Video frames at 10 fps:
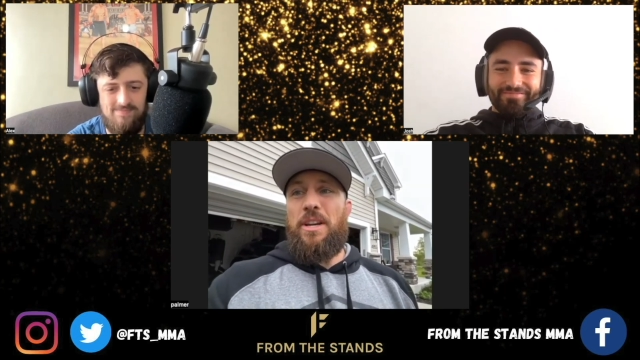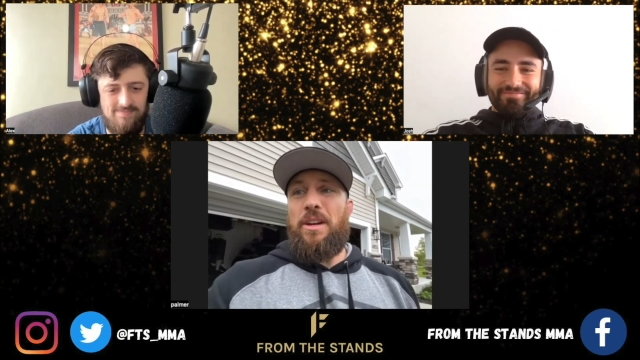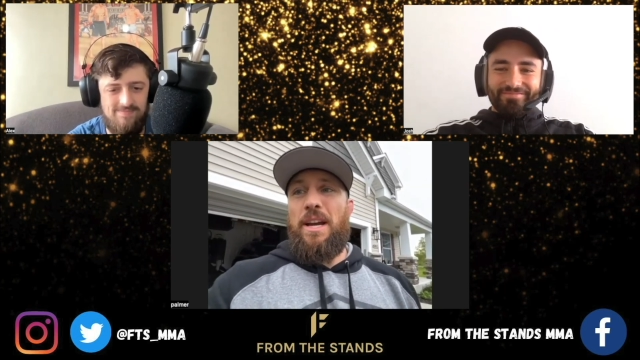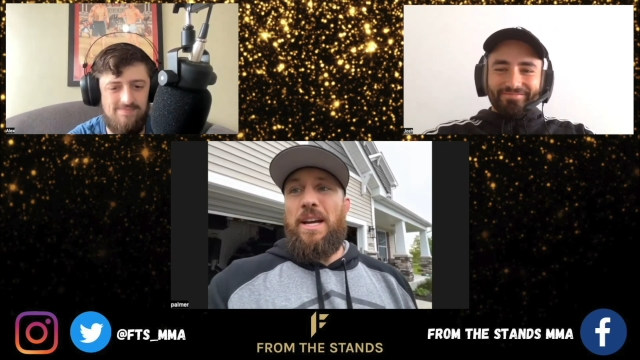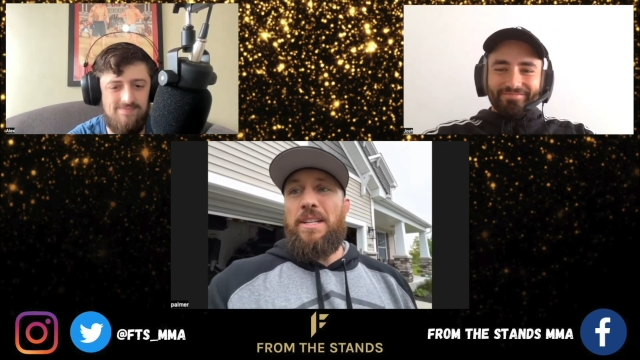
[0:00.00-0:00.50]

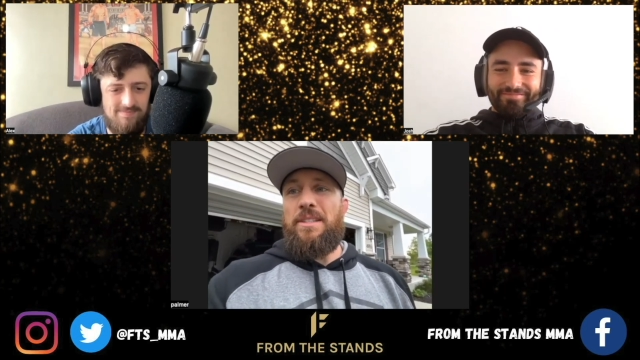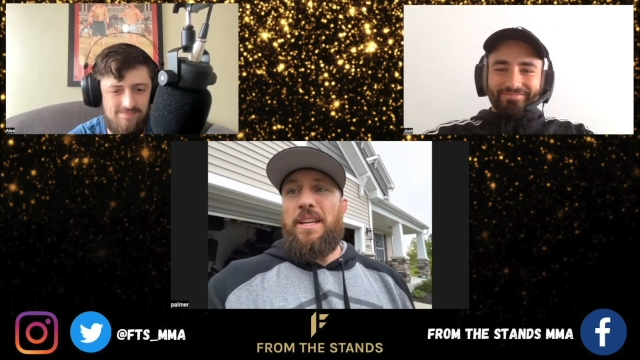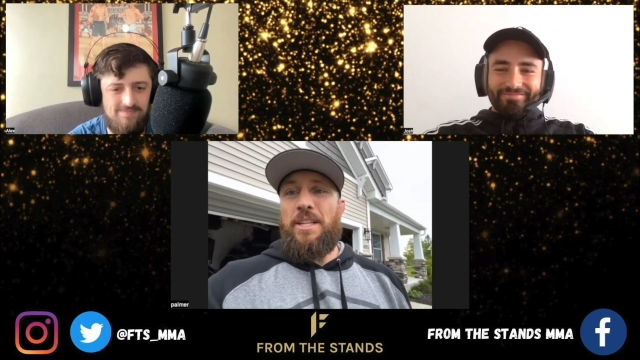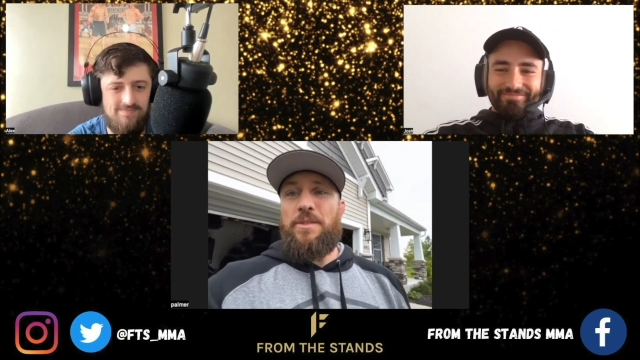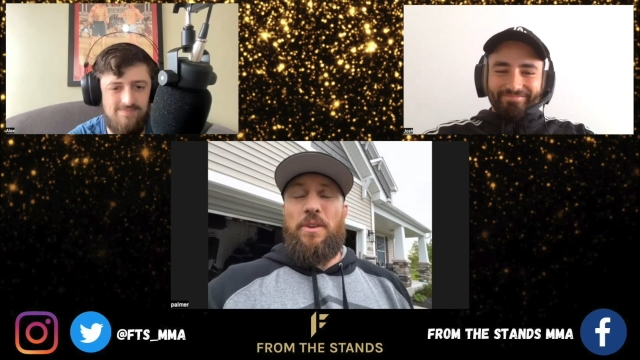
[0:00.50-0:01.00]
Speaker 1: you guys.
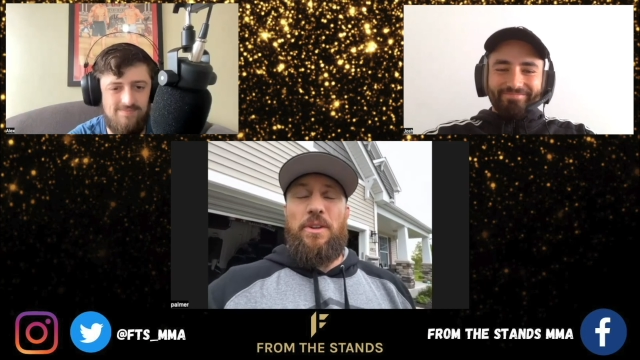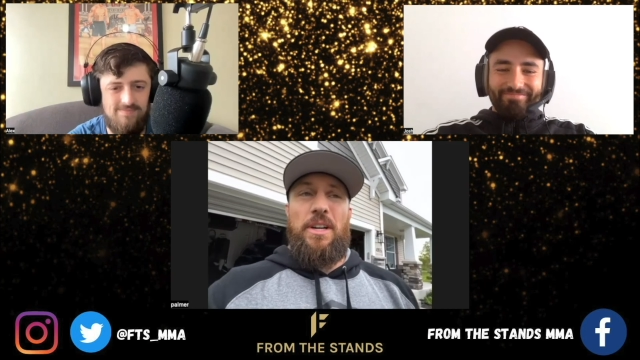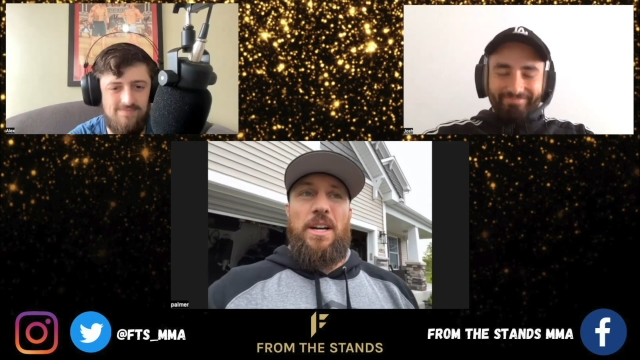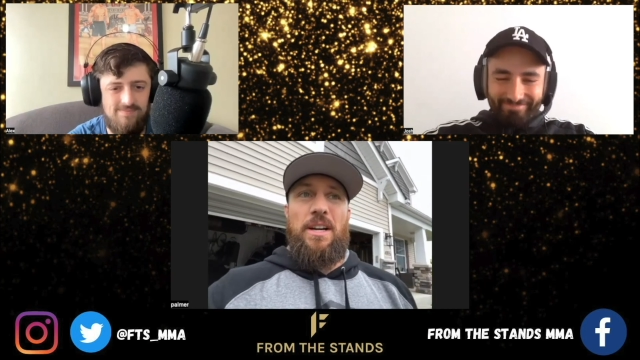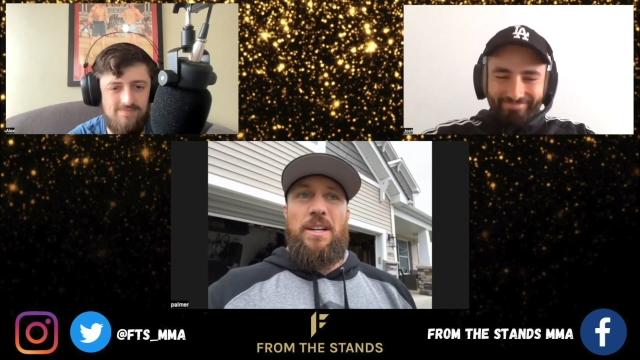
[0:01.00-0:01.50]
Thanks for
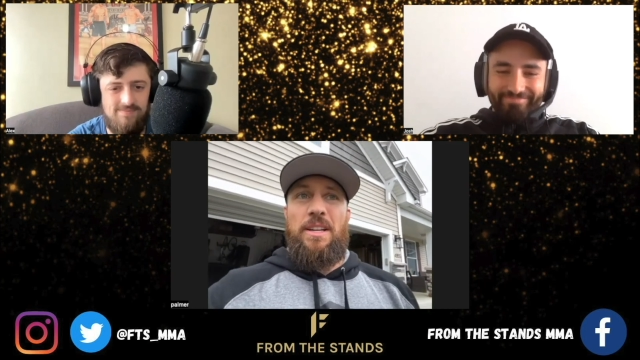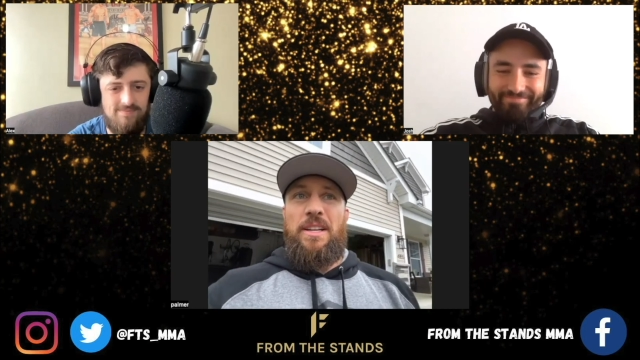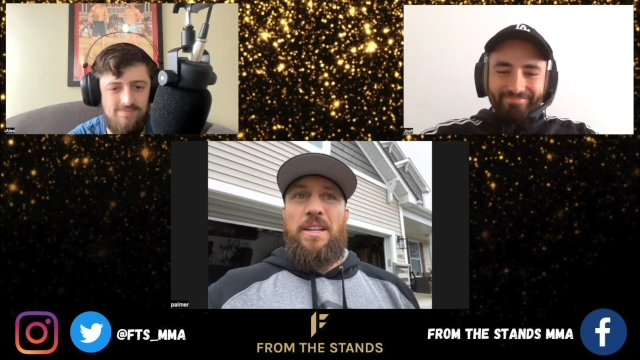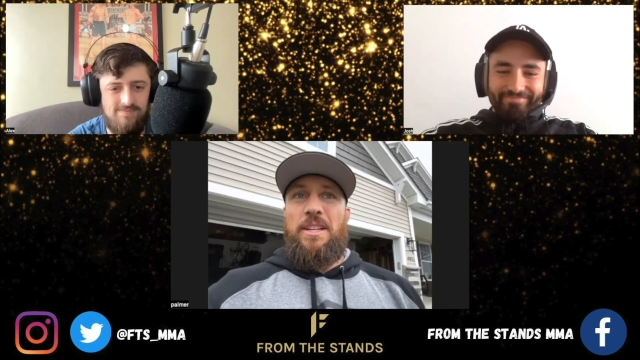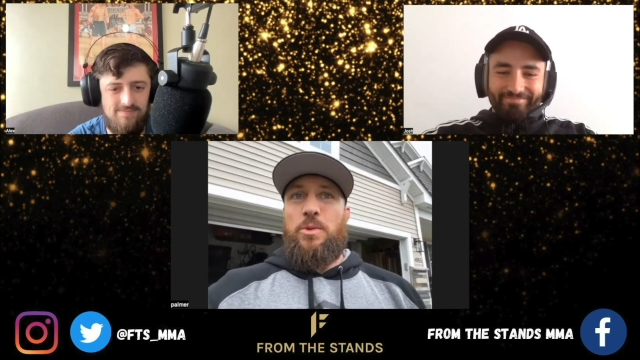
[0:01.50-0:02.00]
uh,
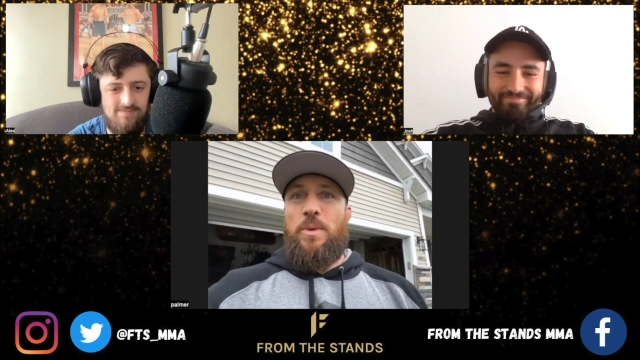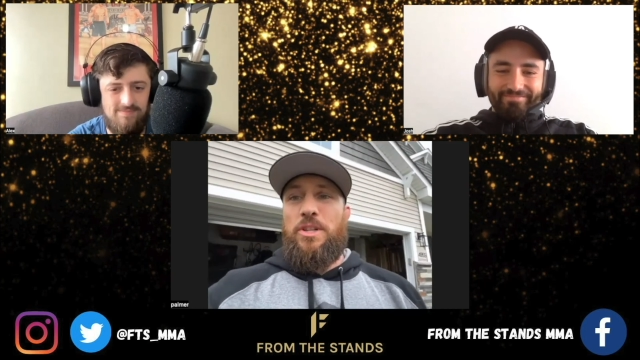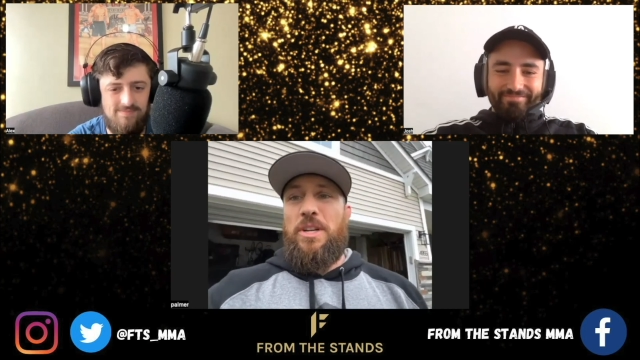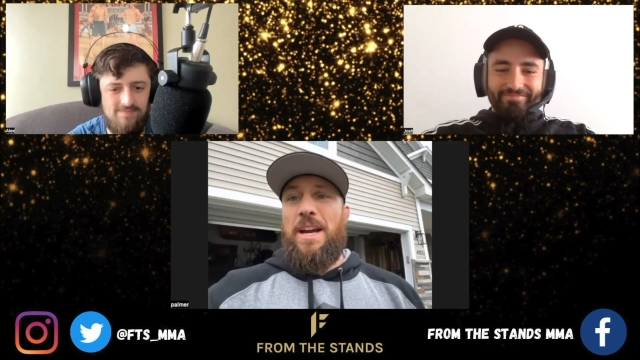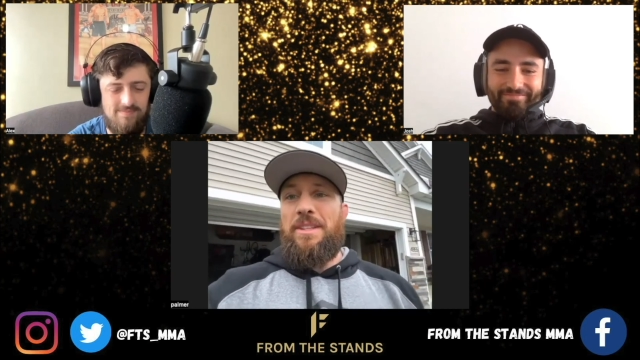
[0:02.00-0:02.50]

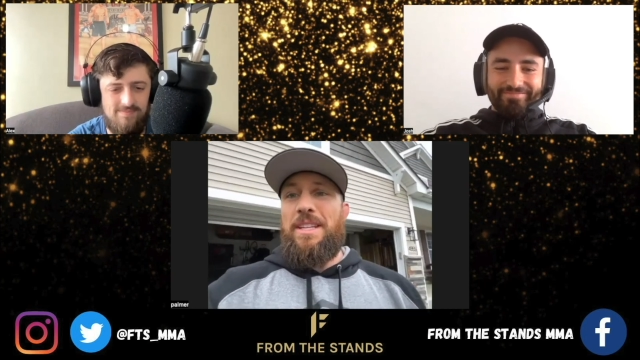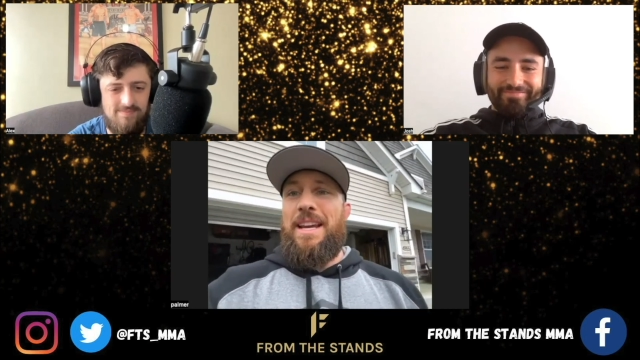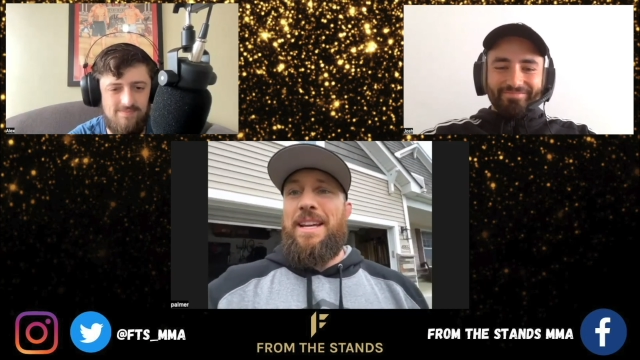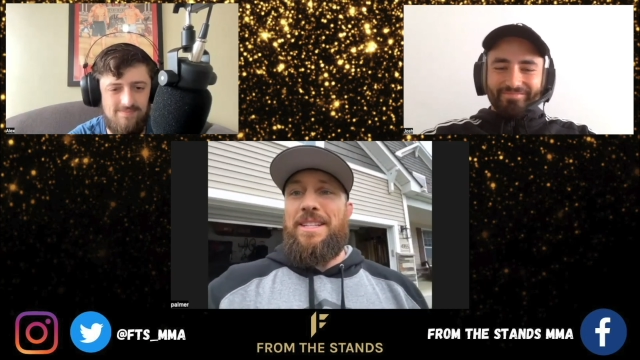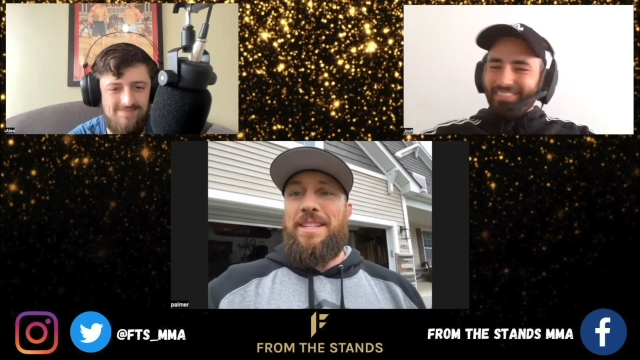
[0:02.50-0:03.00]
switching out the
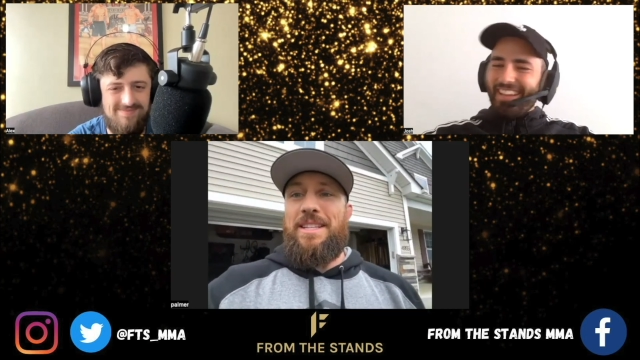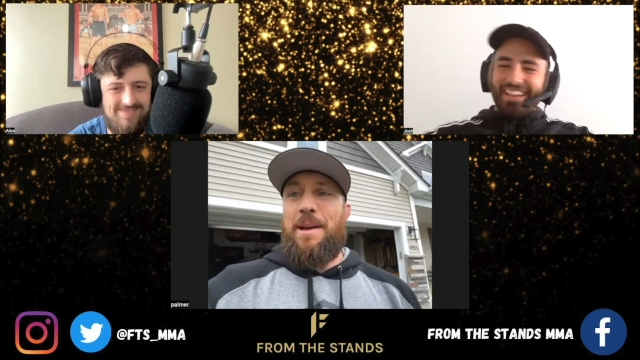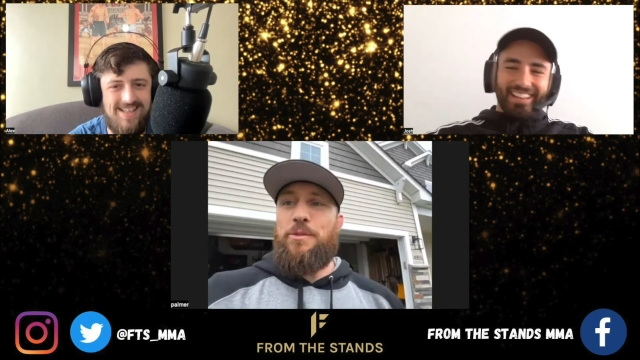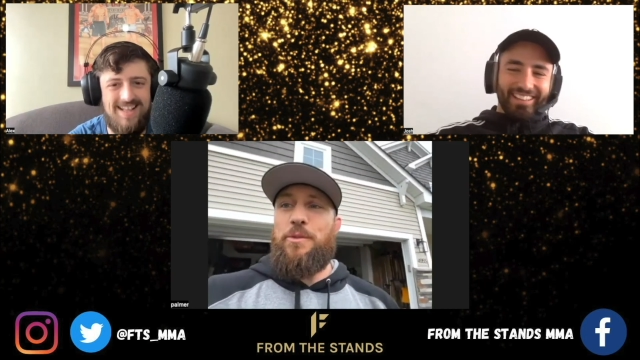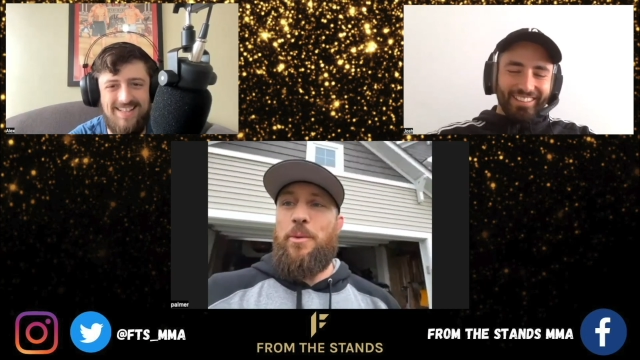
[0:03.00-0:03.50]
days and times nah, for